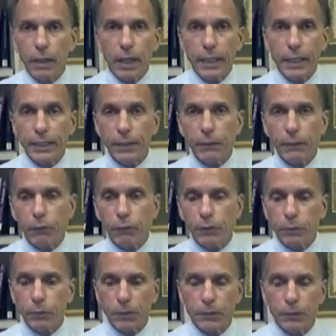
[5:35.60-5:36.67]
a
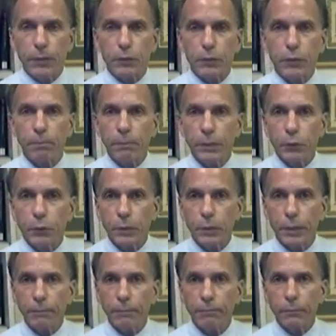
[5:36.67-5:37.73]
difference position
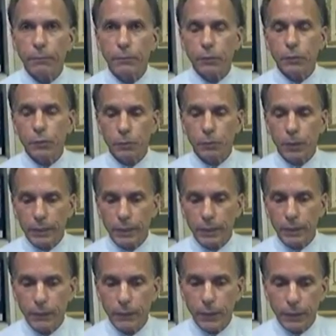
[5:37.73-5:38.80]
between the two
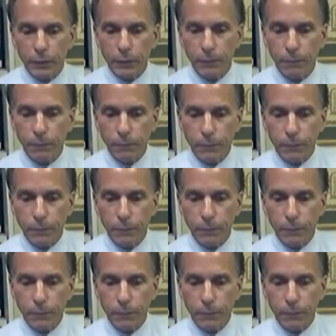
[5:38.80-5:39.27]
activities.